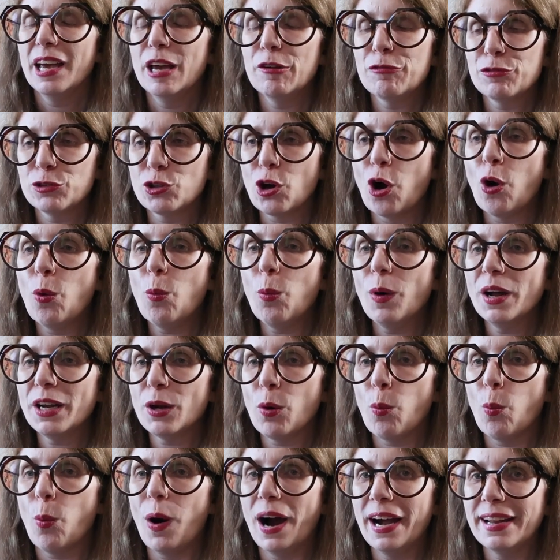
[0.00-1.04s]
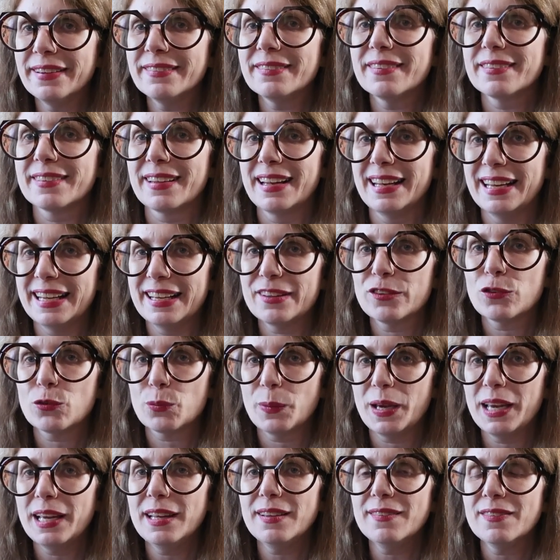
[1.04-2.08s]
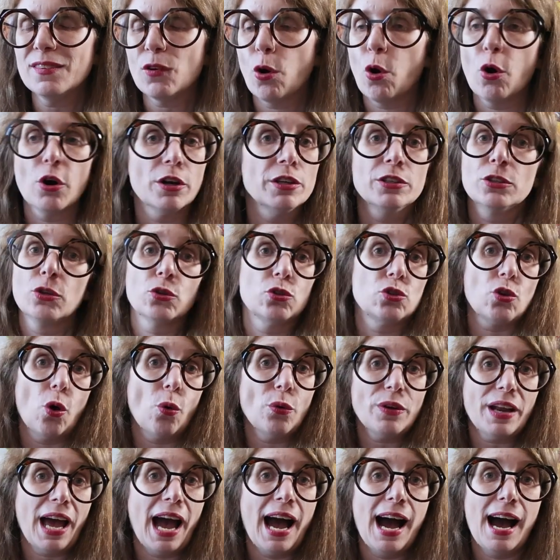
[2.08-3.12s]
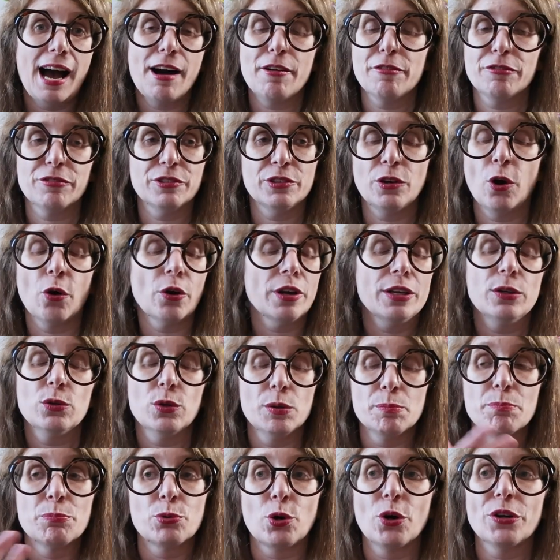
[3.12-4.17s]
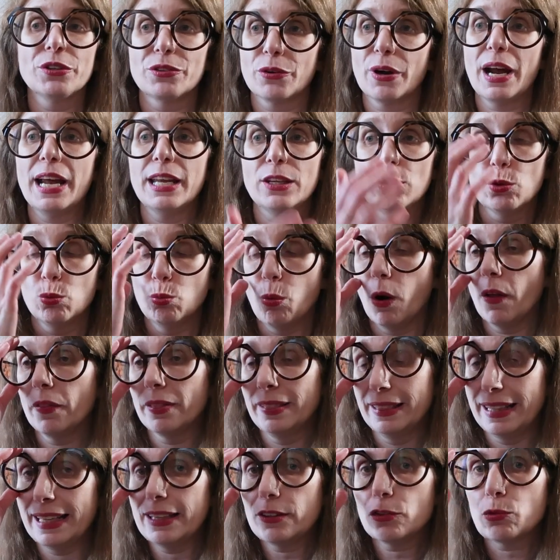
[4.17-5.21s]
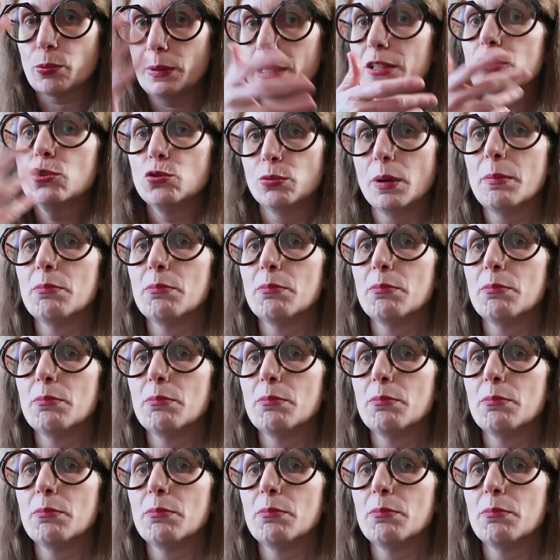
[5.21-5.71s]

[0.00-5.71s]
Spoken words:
if you don't want to wind the lace weight, or you don't have, or you embroider and you want lace weight to